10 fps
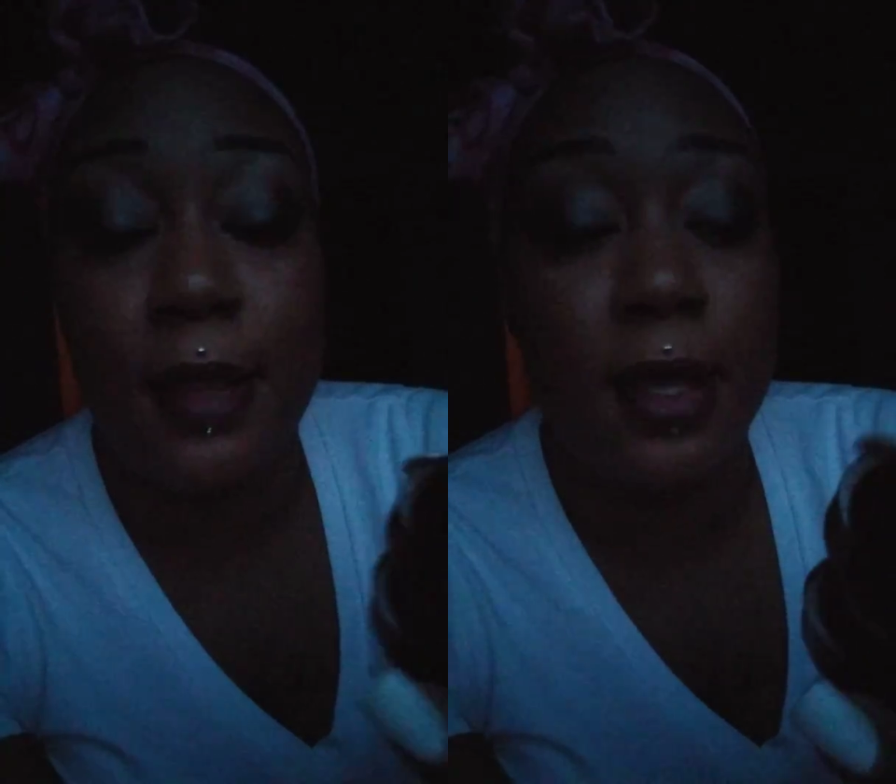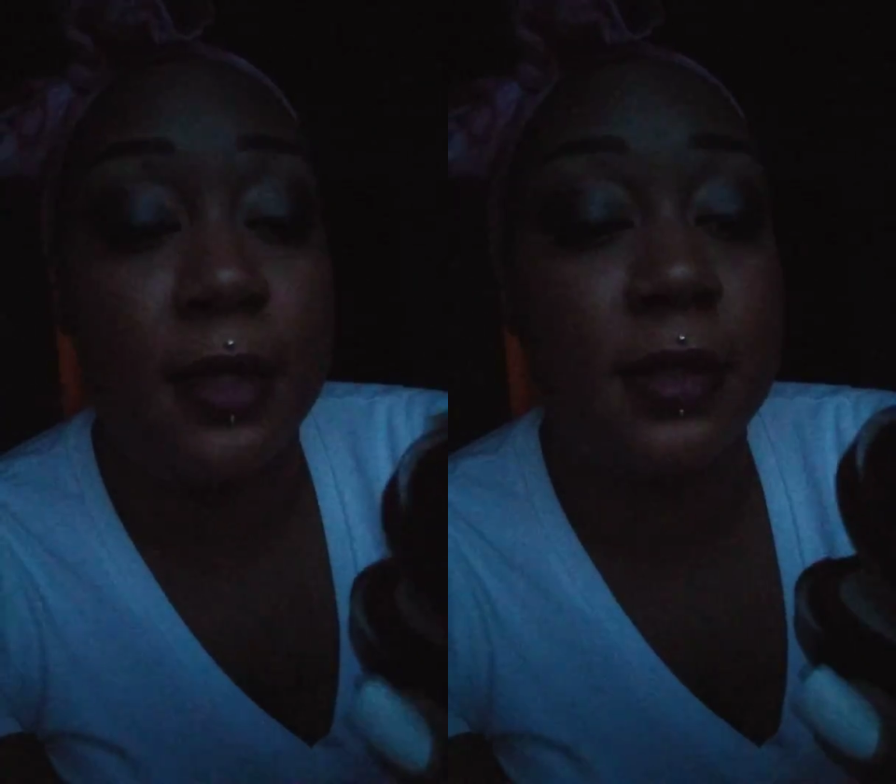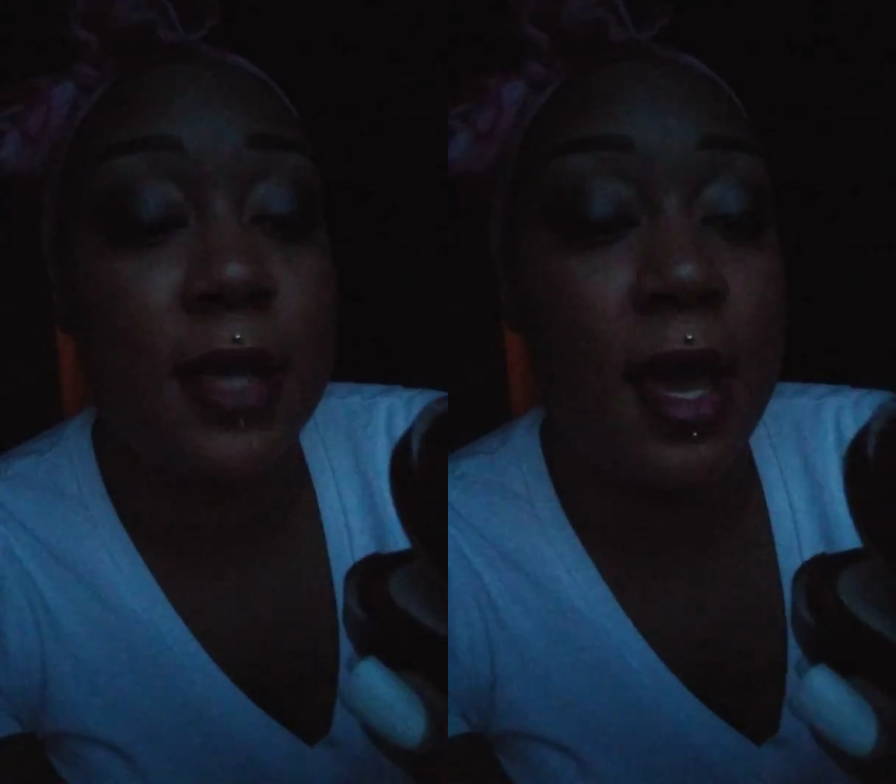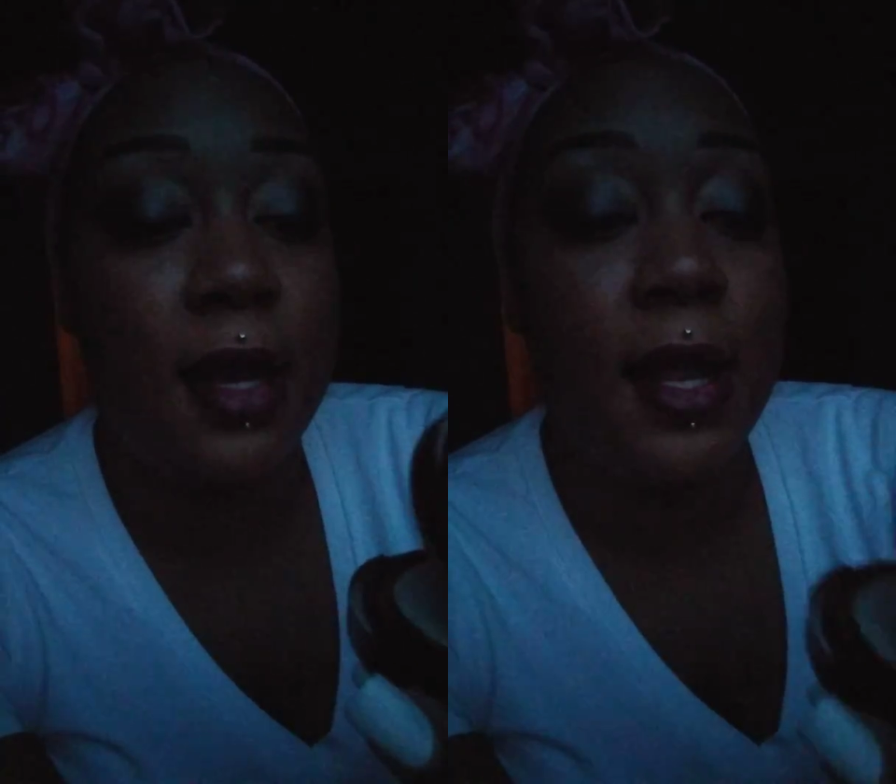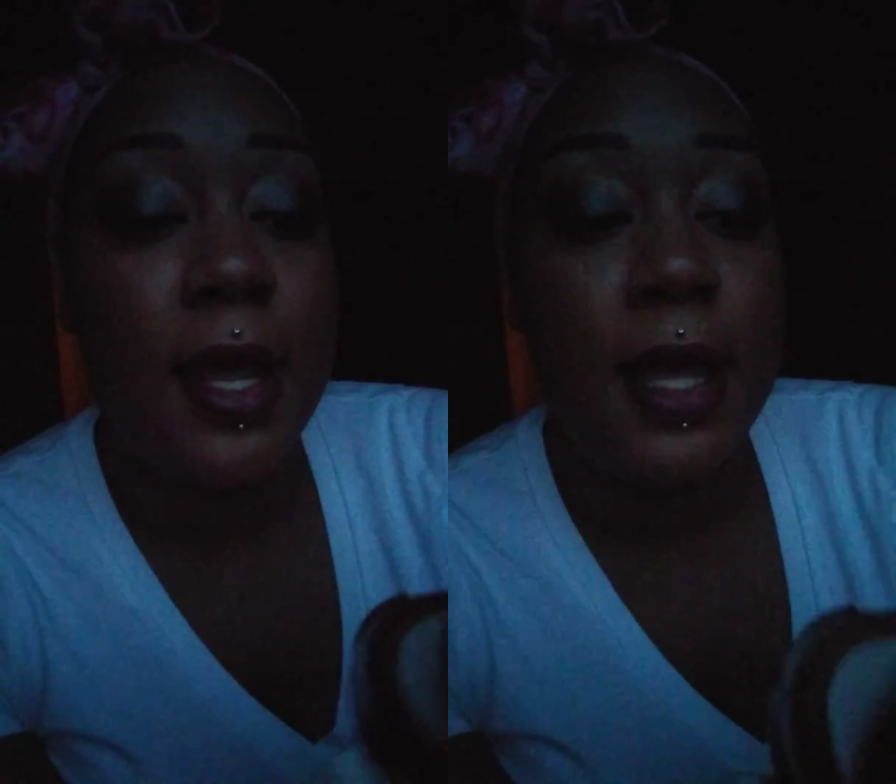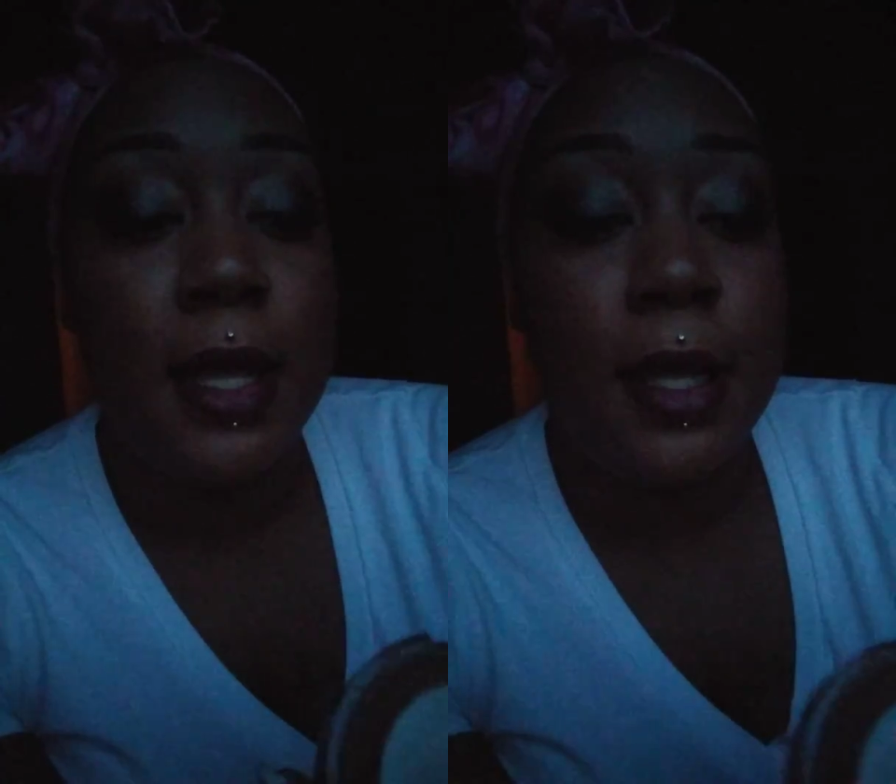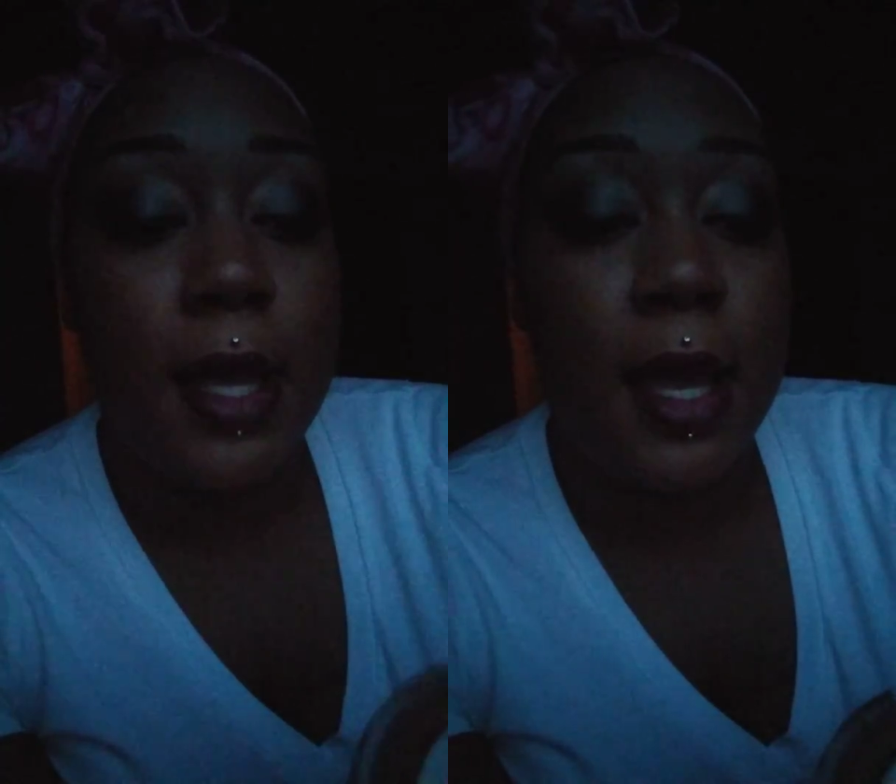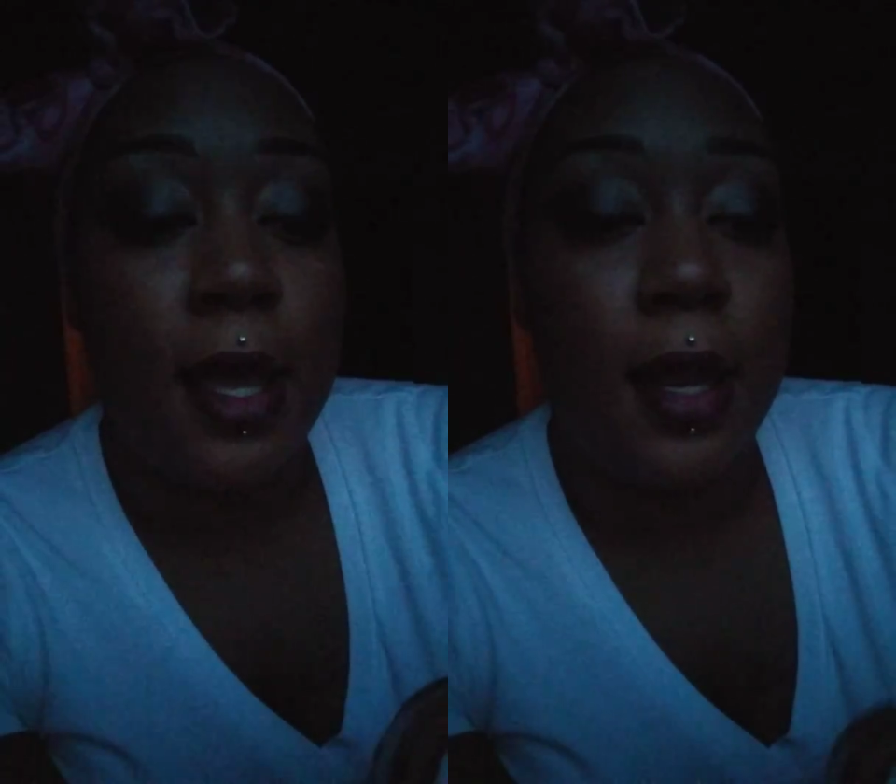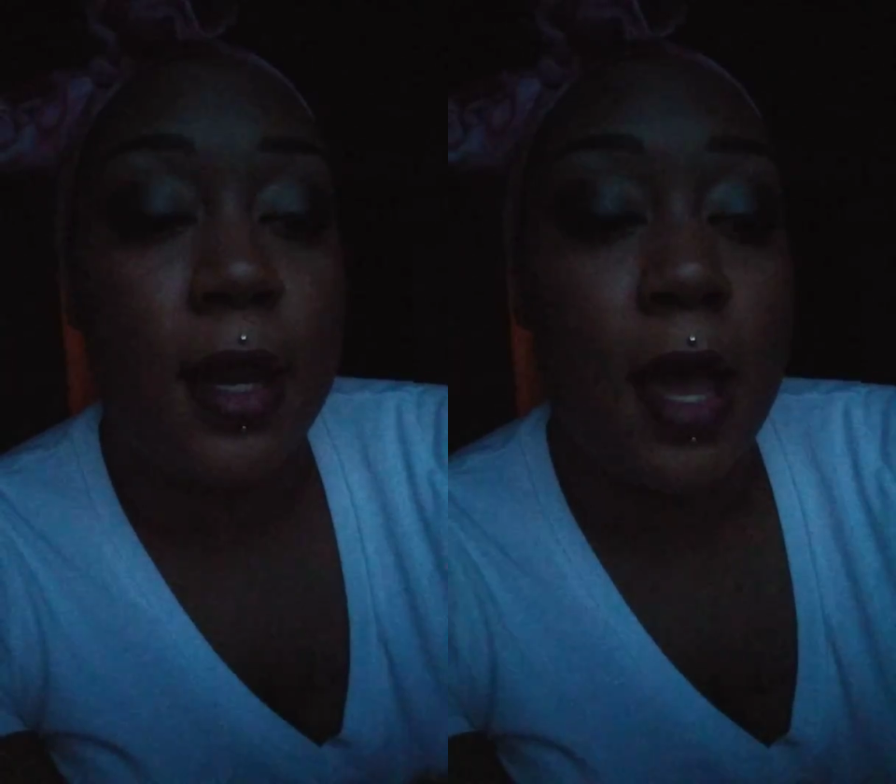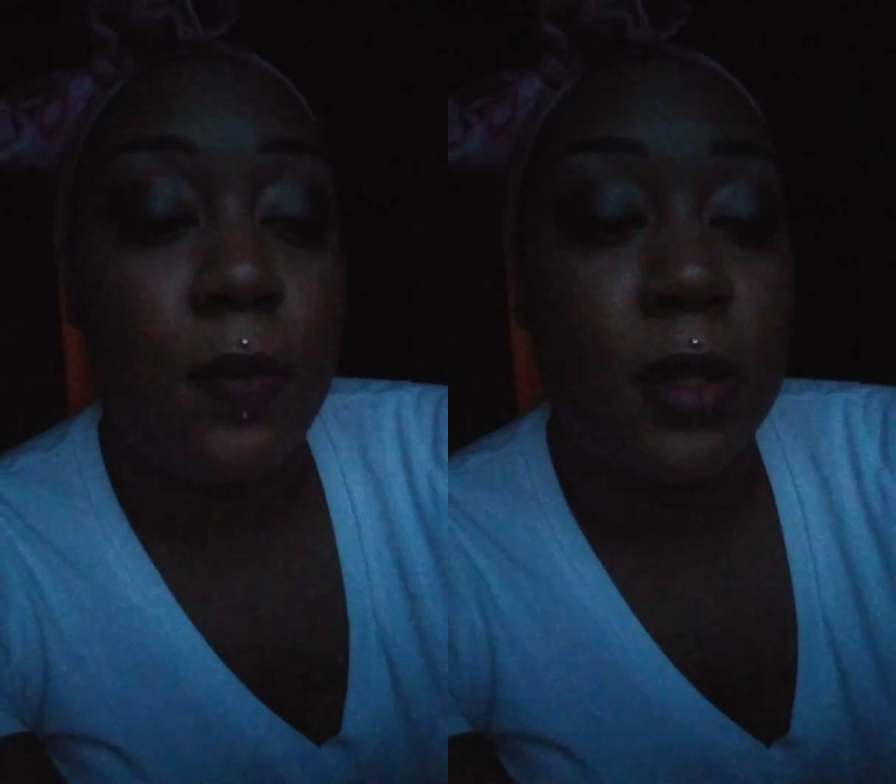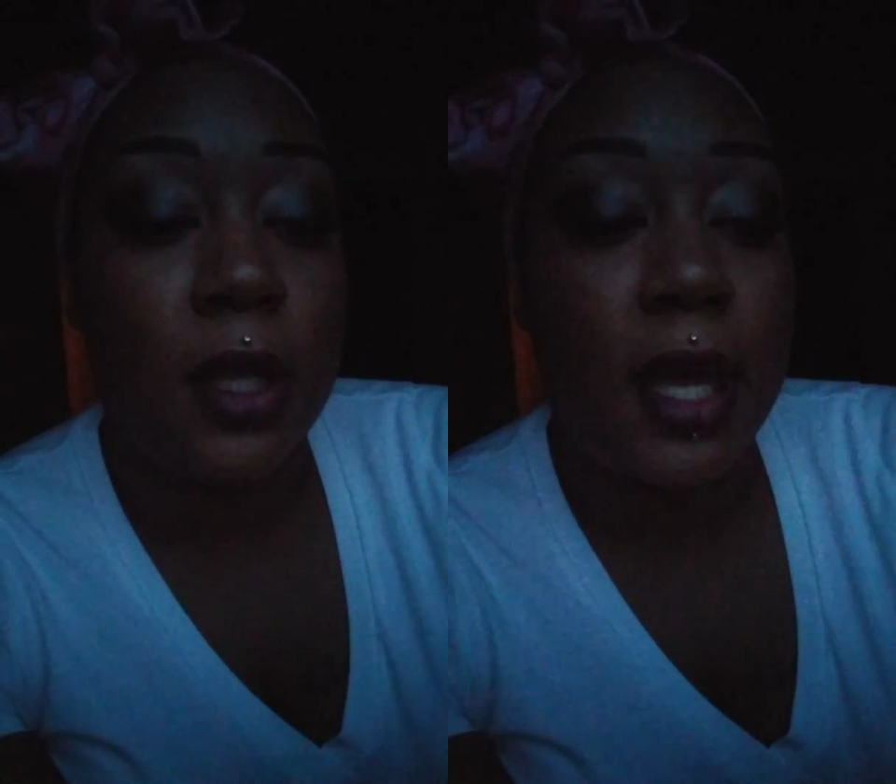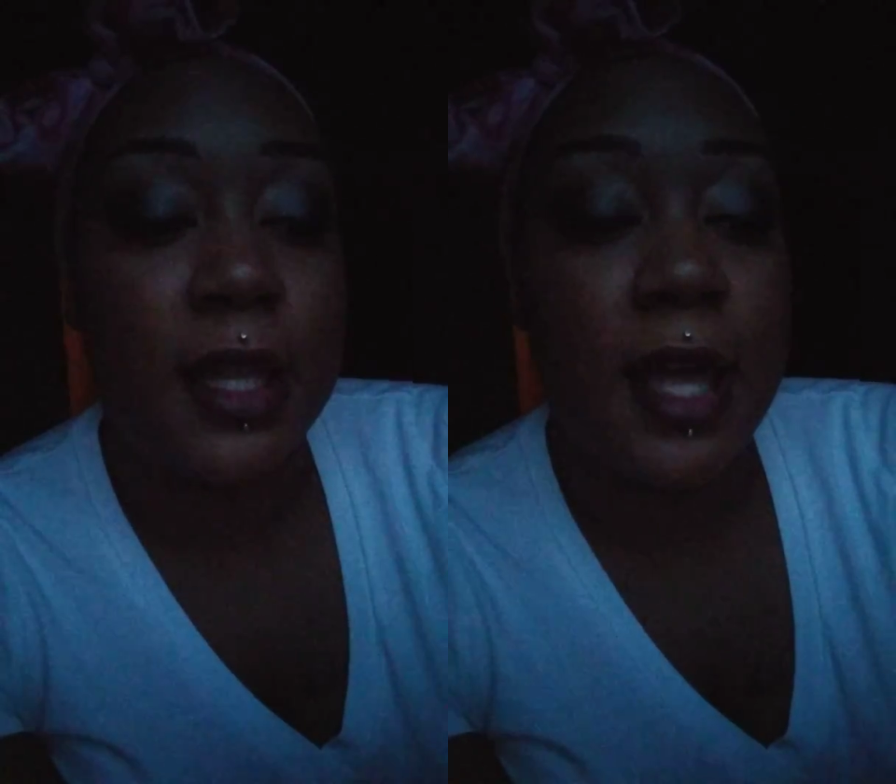in the inside, and I really like